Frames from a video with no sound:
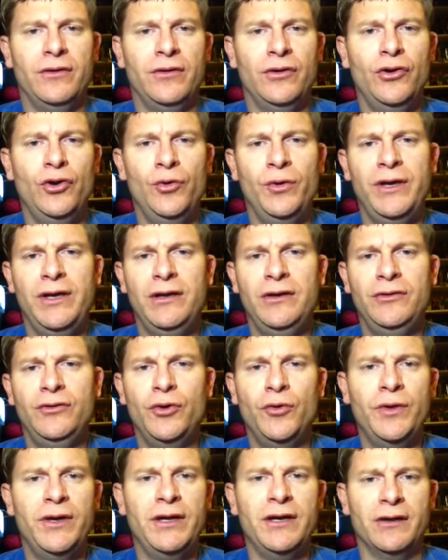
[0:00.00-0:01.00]
Huey,
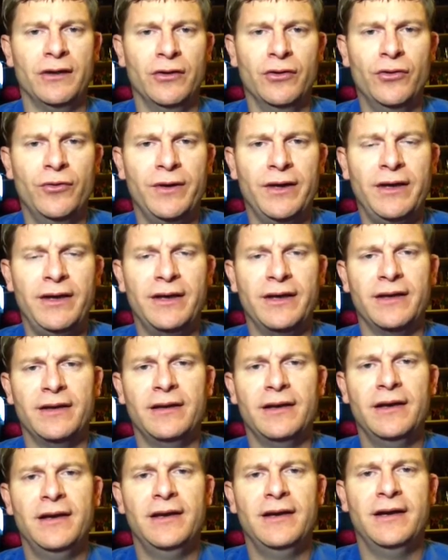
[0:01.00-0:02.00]
Dewey, and Louie, and
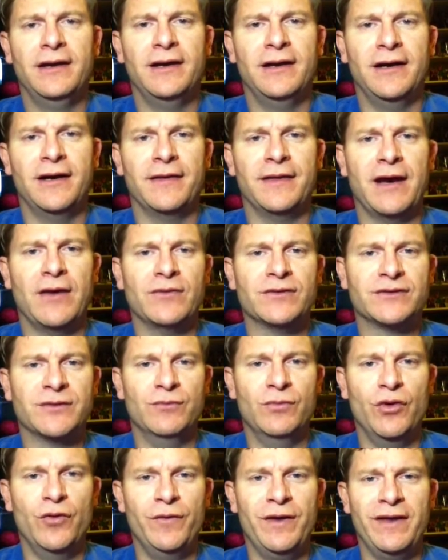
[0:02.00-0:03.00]
uh, that was a
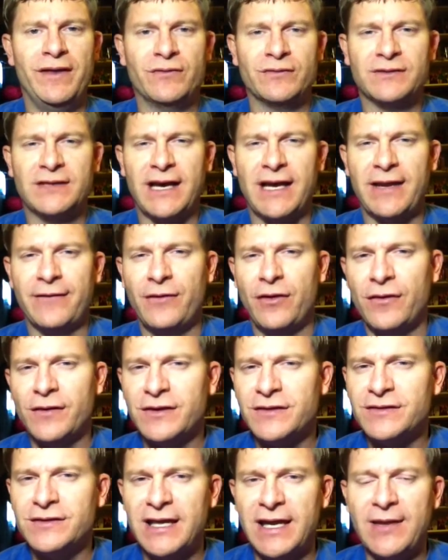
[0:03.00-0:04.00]
movie that was kind of on
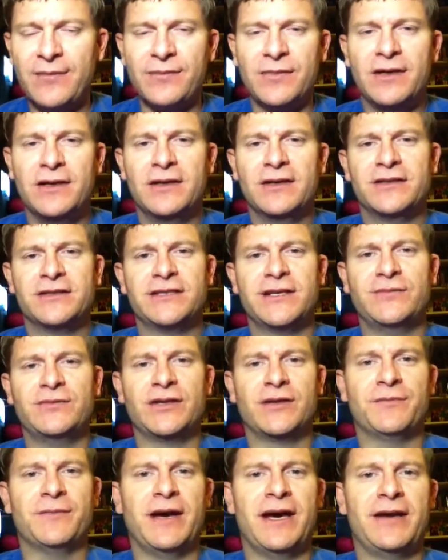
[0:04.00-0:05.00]
the same
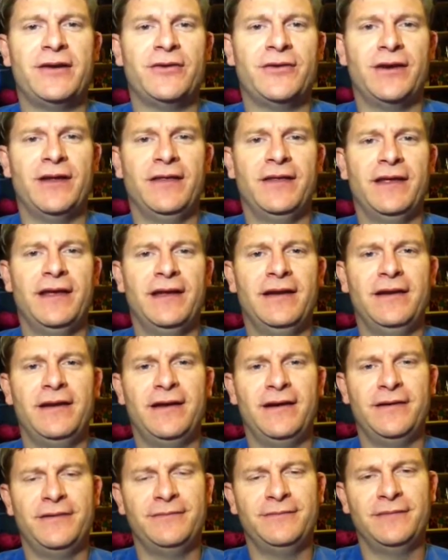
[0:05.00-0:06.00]
subject matter. And then
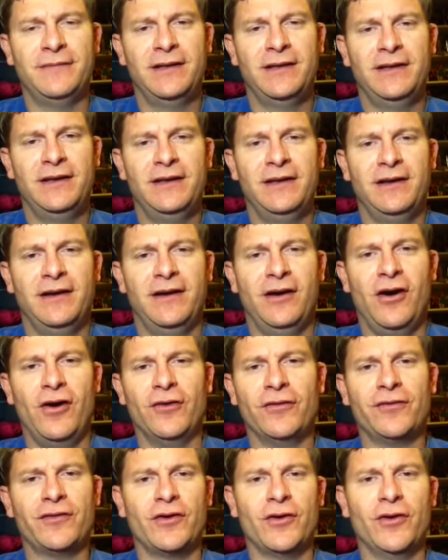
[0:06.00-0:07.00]
uh,
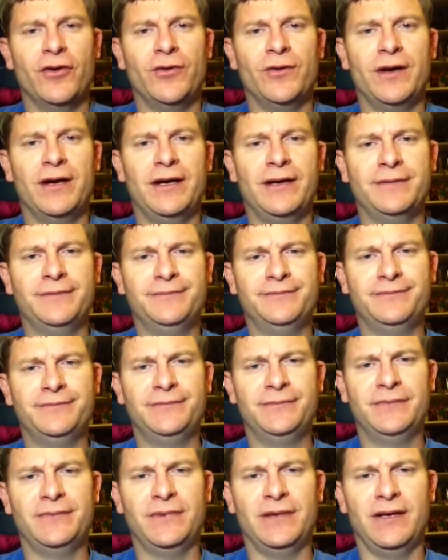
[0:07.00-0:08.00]
also, uh,
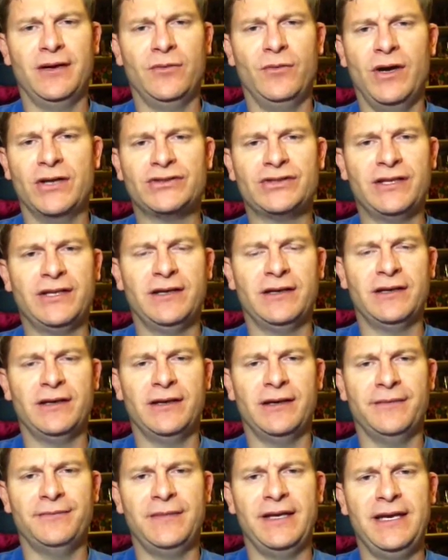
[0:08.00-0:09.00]
uh, watching uh,
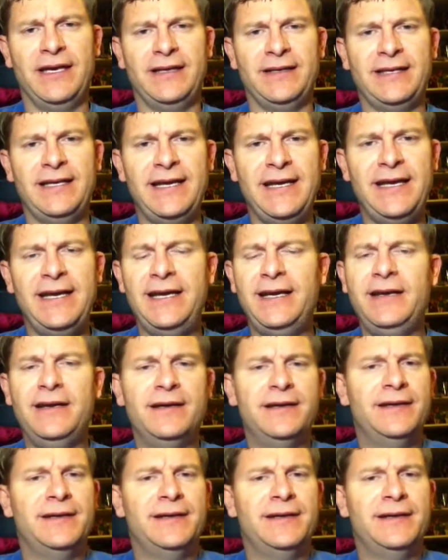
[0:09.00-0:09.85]
um, E.T.,